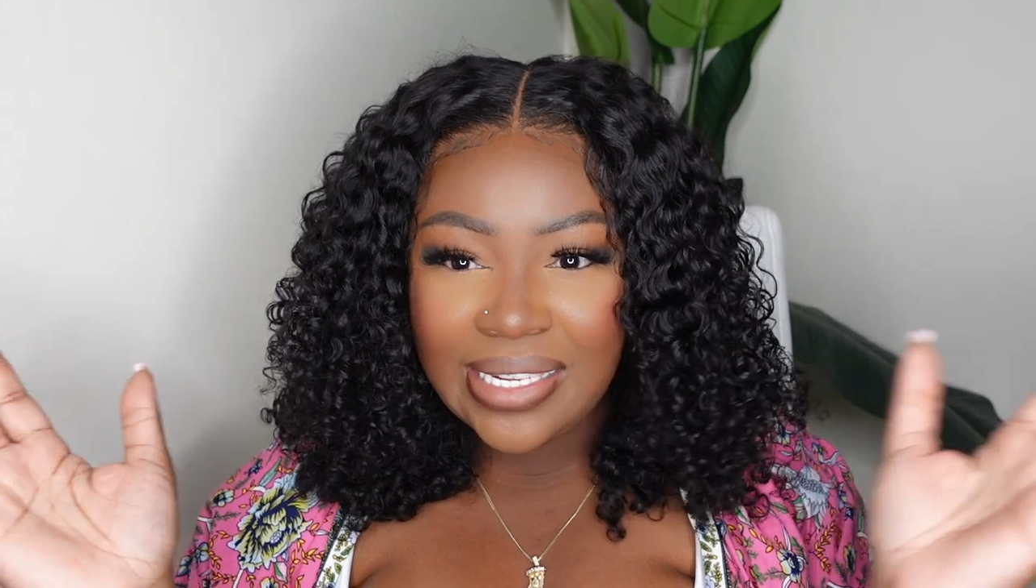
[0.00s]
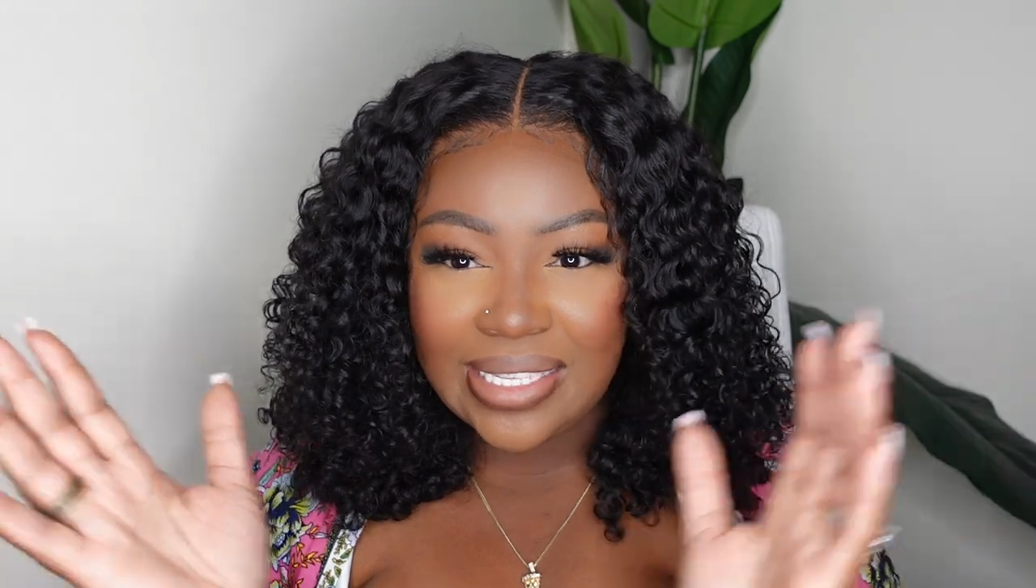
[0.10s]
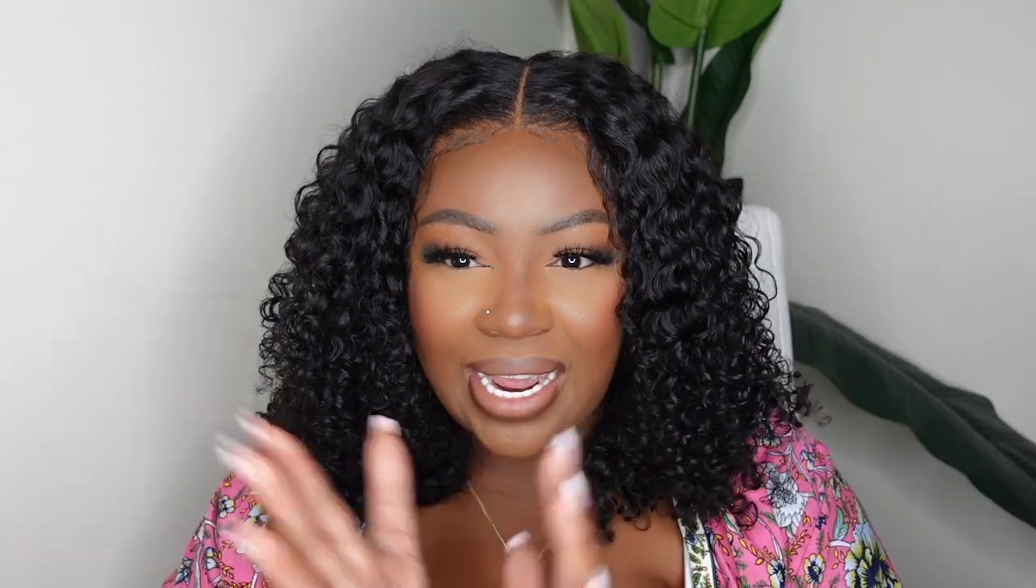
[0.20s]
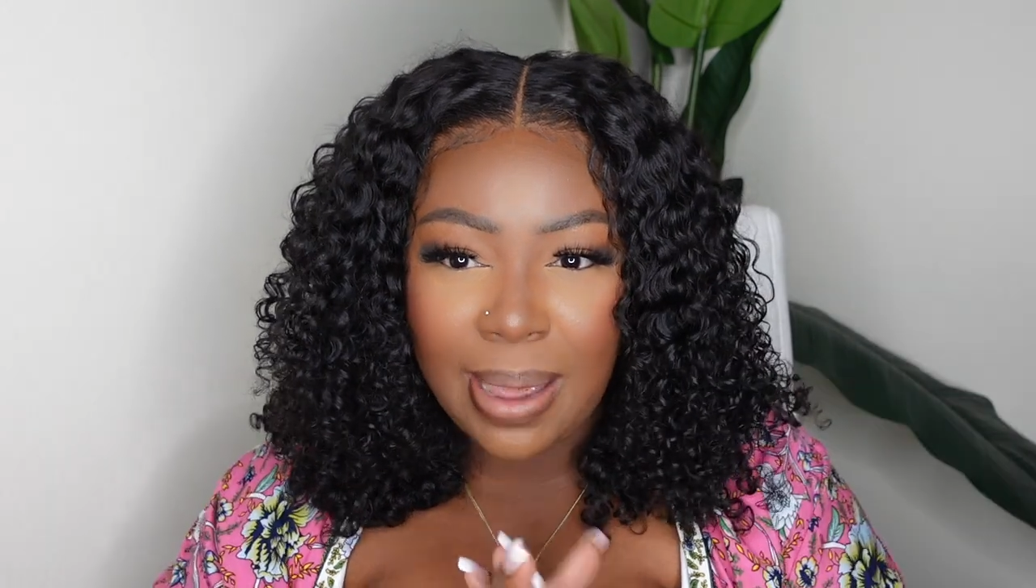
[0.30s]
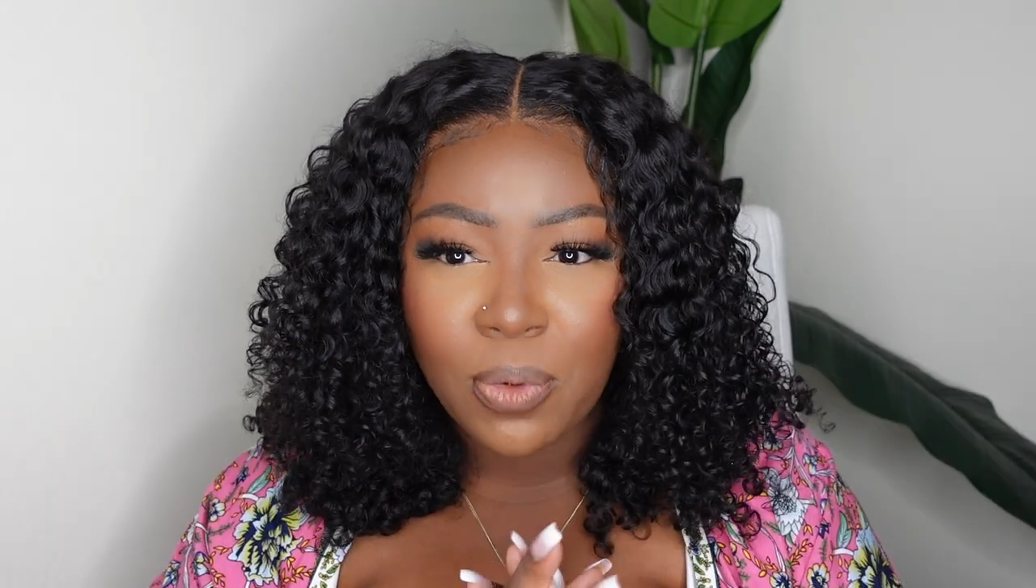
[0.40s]

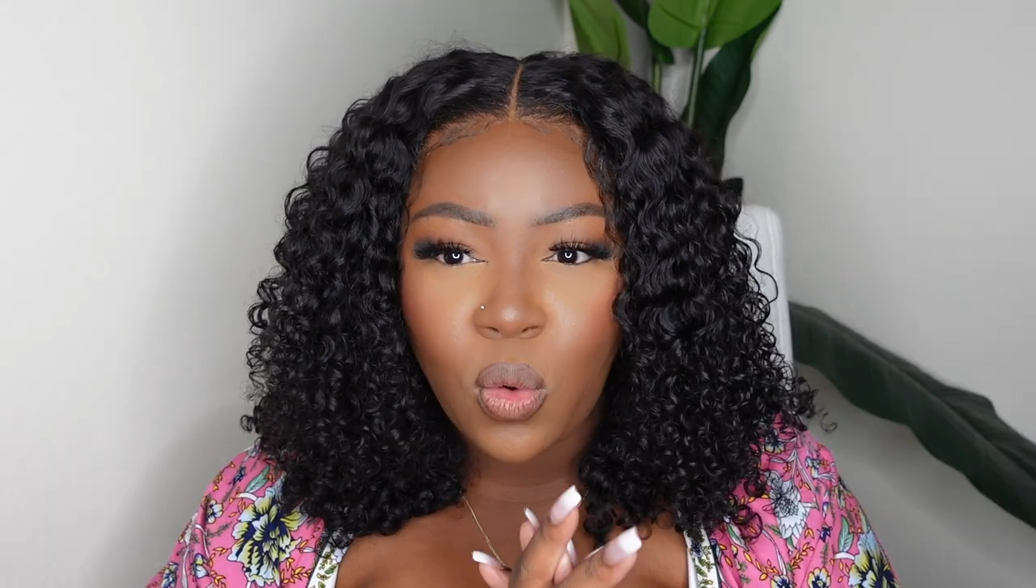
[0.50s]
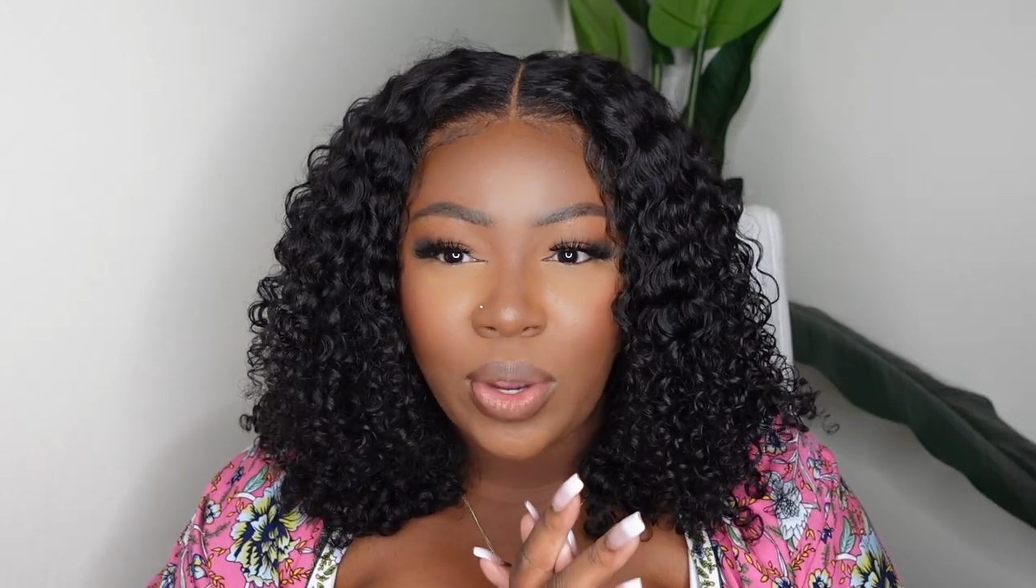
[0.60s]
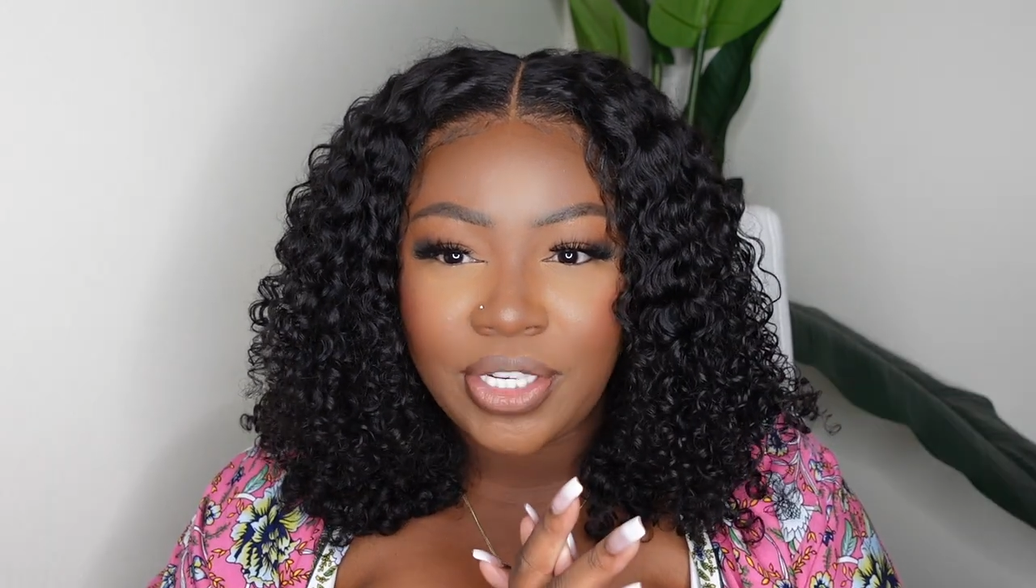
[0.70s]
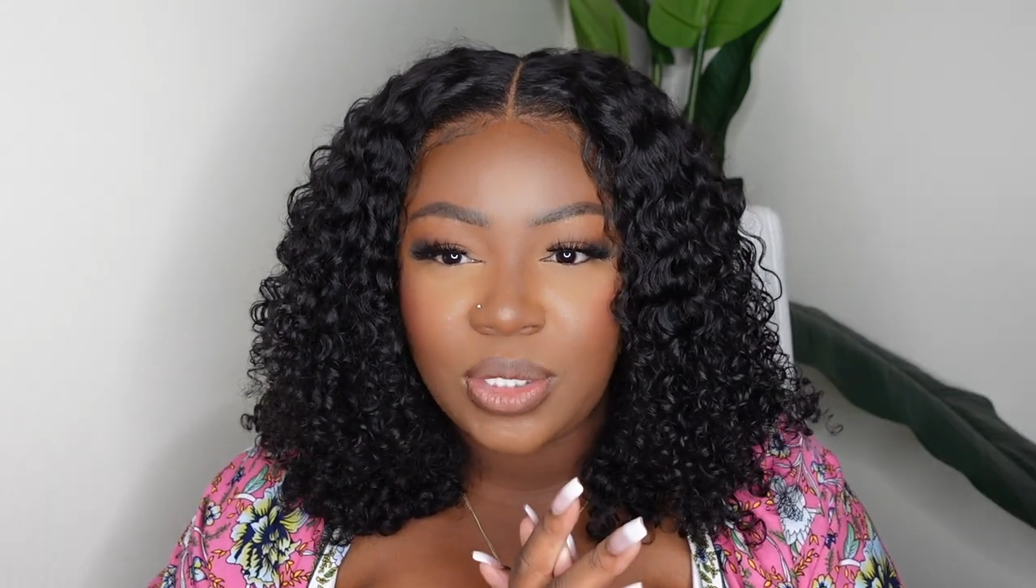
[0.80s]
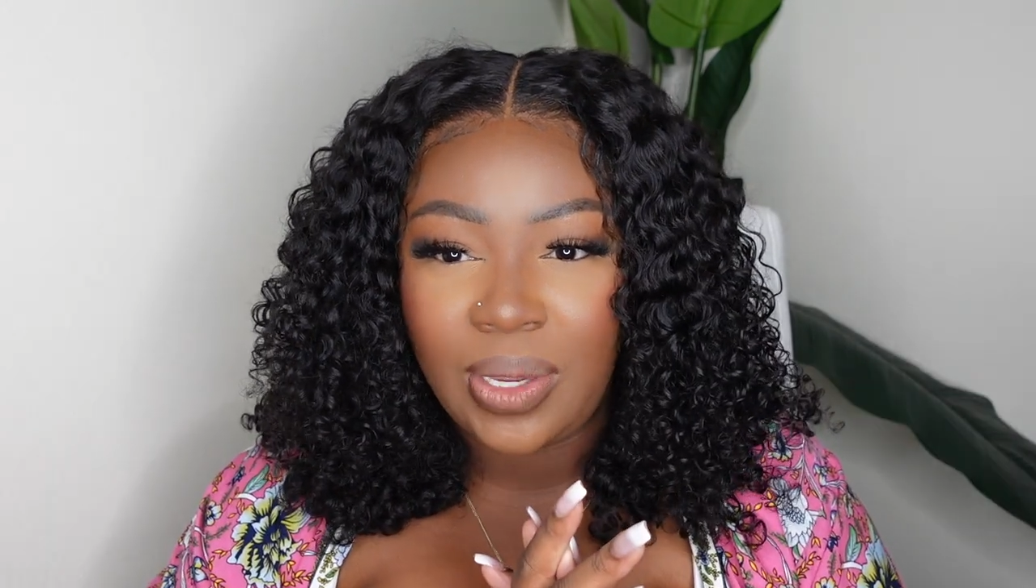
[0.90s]
today I'm
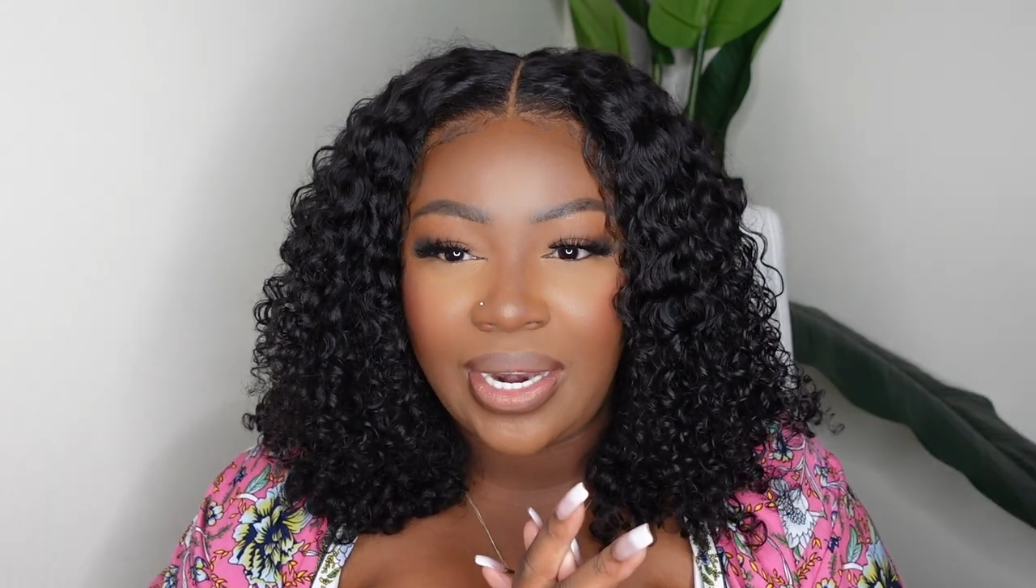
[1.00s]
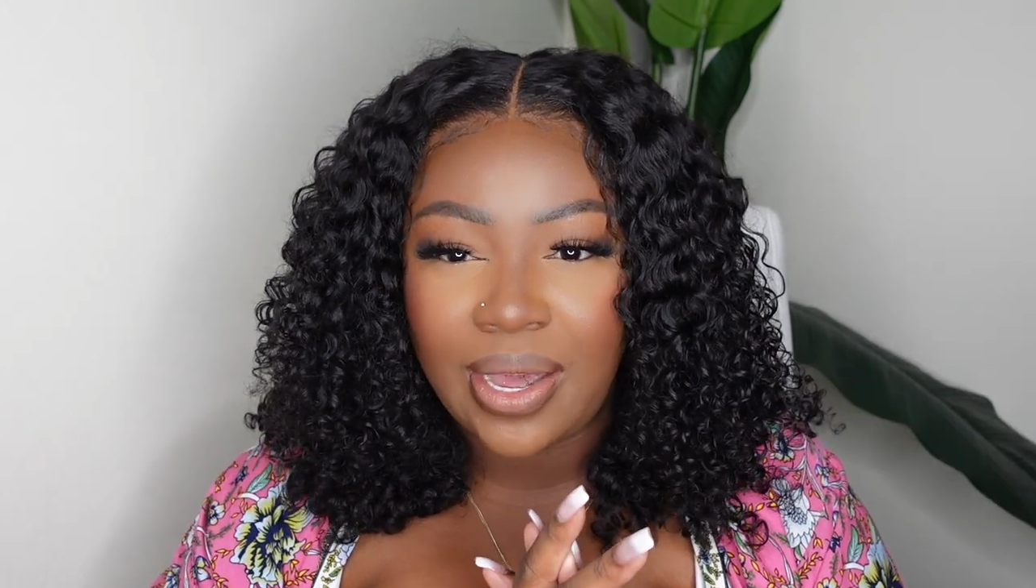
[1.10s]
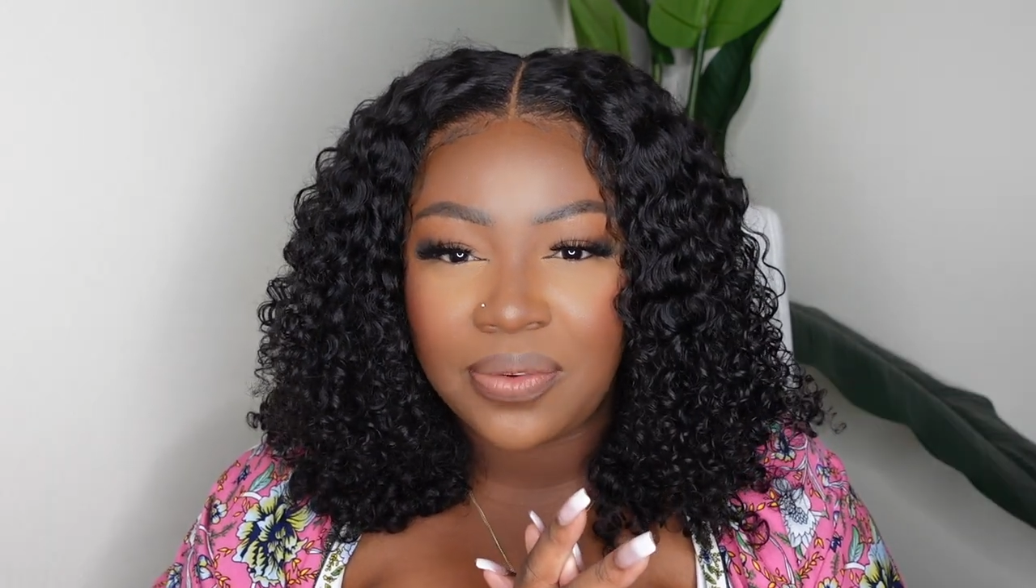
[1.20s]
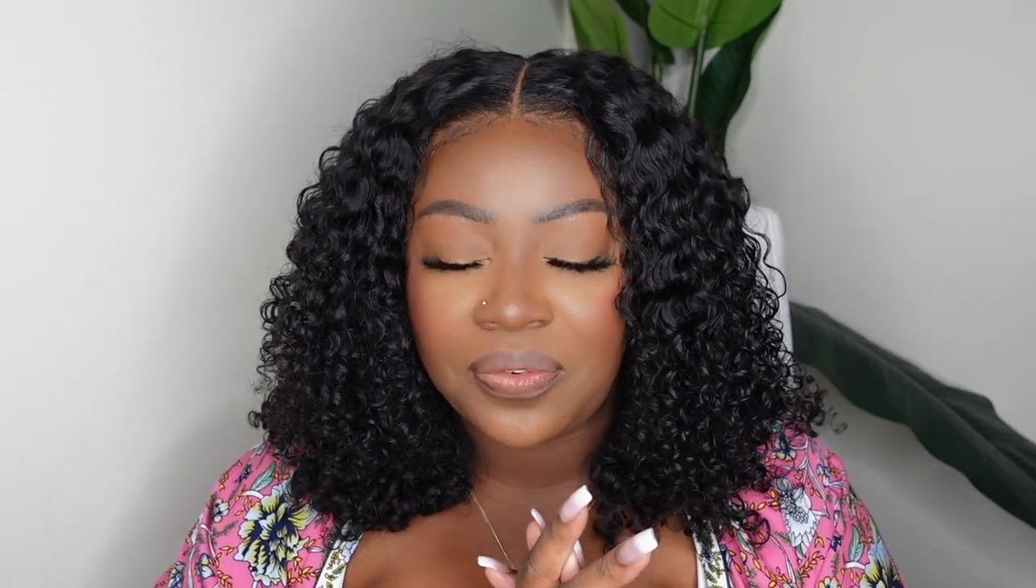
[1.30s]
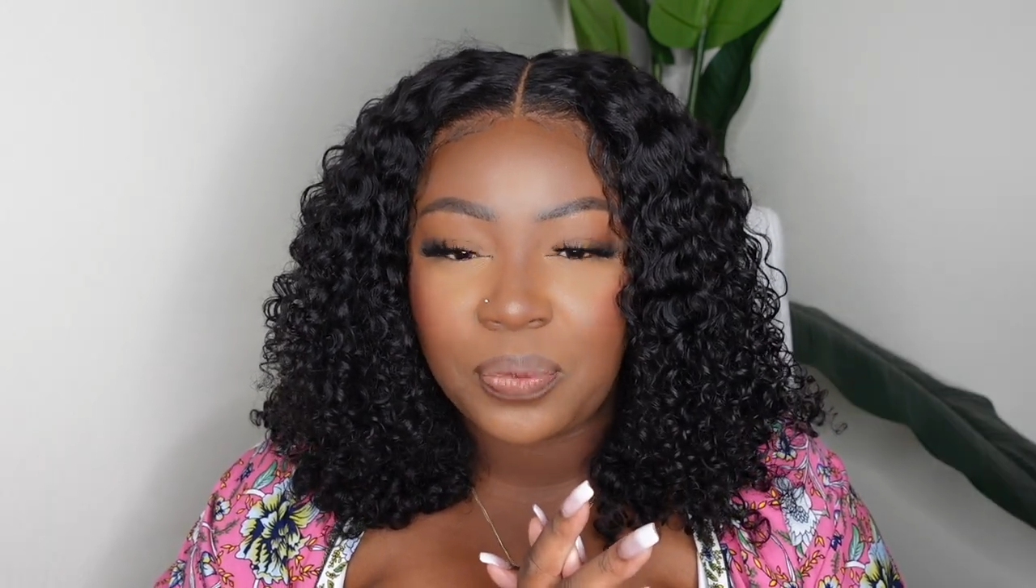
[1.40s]
going to head out